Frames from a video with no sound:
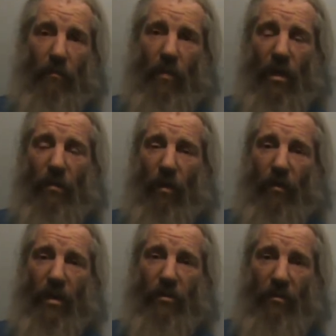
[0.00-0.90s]
barley malt
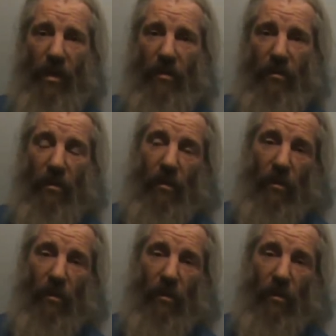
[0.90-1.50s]
extract,